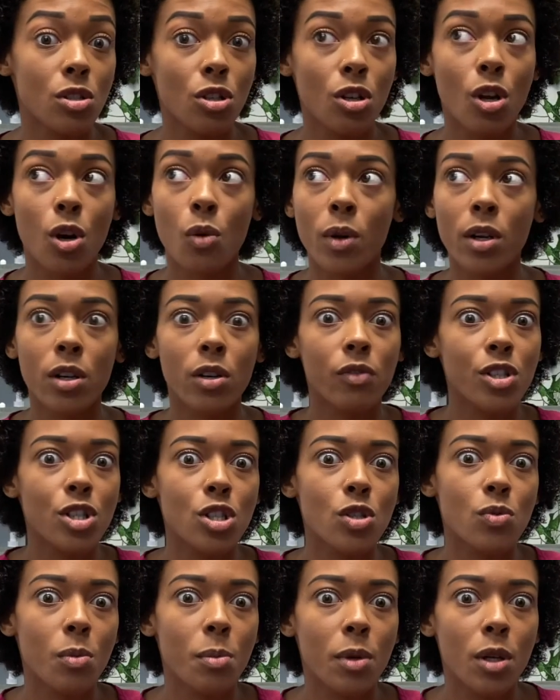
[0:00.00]
you know, one of the
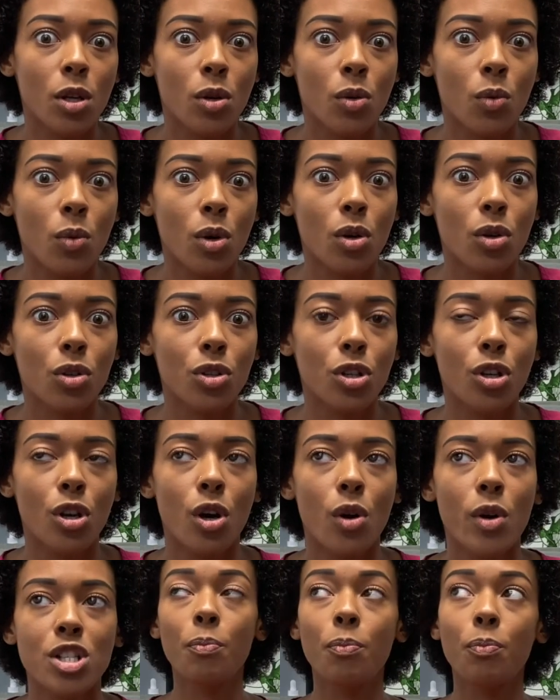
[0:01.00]
richest women in the world, you
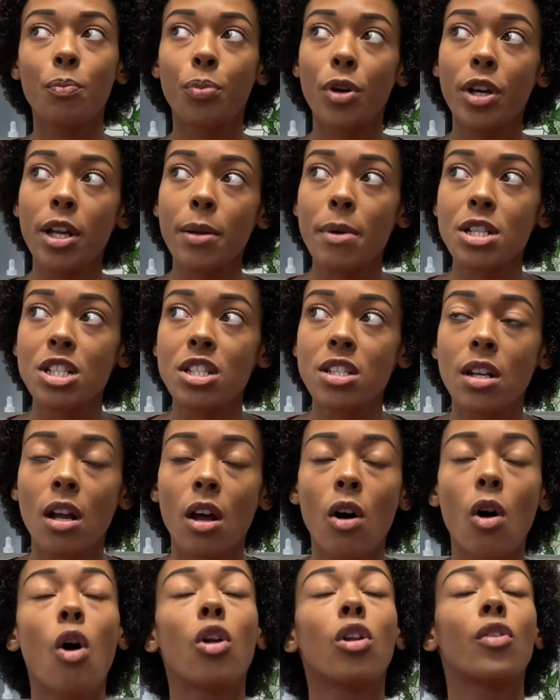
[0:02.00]
know, and pretty much did
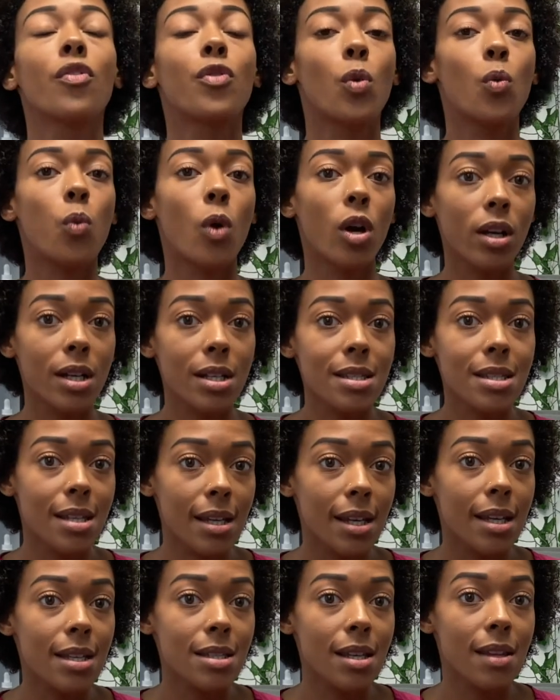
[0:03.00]
all of the work to
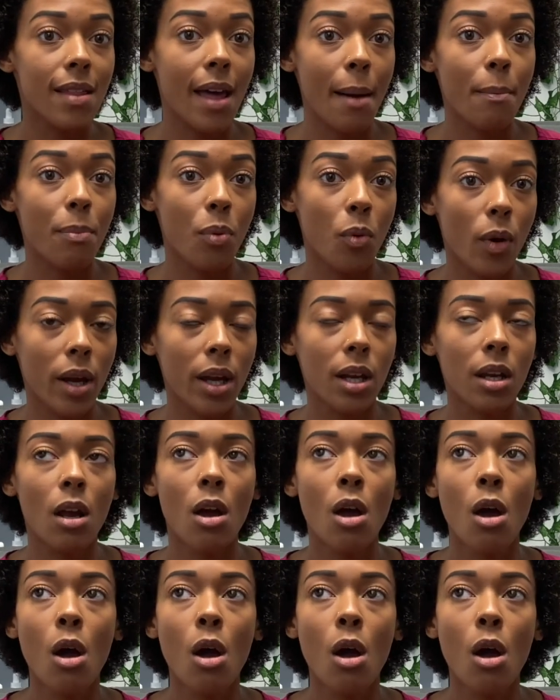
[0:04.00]
get to that point.